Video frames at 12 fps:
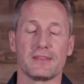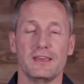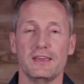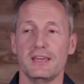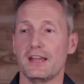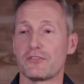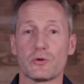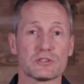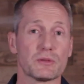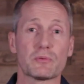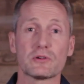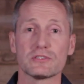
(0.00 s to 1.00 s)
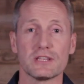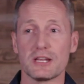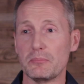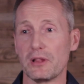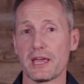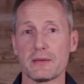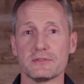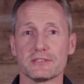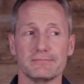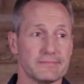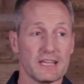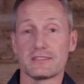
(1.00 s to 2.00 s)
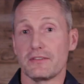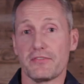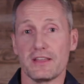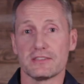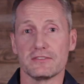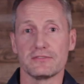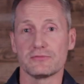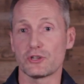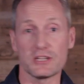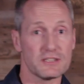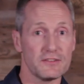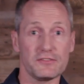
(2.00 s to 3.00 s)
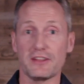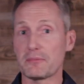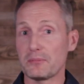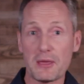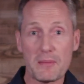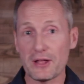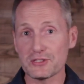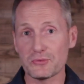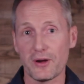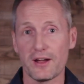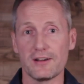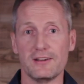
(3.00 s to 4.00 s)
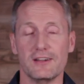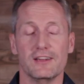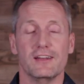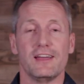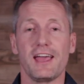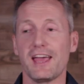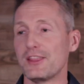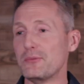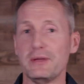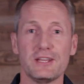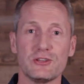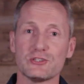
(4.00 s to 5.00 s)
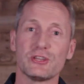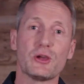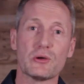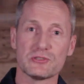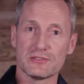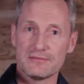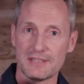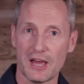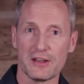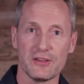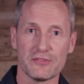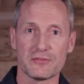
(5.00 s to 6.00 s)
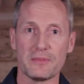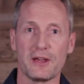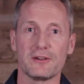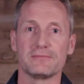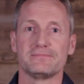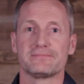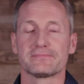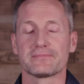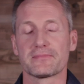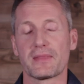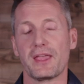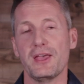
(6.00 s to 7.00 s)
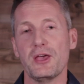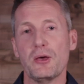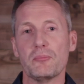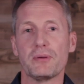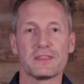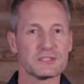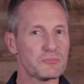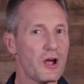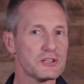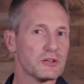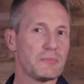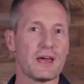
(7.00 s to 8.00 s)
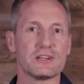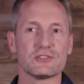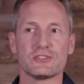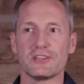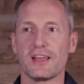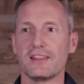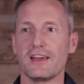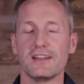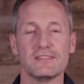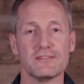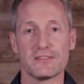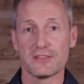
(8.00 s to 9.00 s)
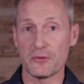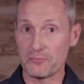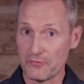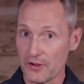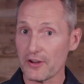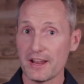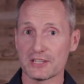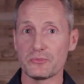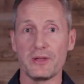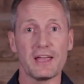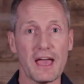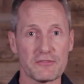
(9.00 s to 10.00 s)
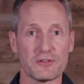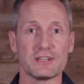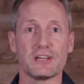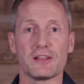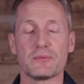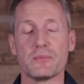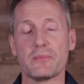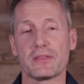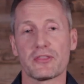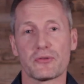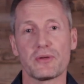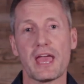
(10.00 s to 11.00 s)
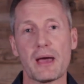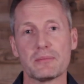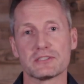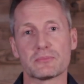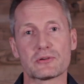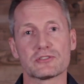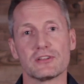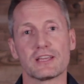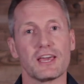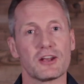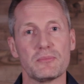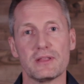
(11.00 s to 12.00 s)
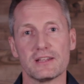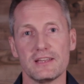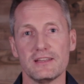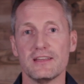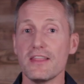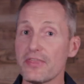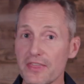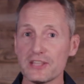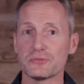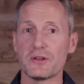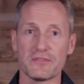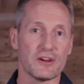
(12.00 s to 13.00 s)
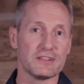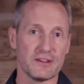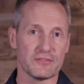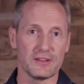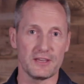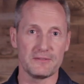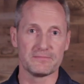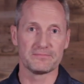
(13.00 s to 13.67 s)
And of course, the person that he blames gets defensive, tries to deflect blame elsewhere, and the meeting usually goes downhill from there. But this project manager said that the very next week after I taught them about the 3 habits of personal accountability, things went very differently.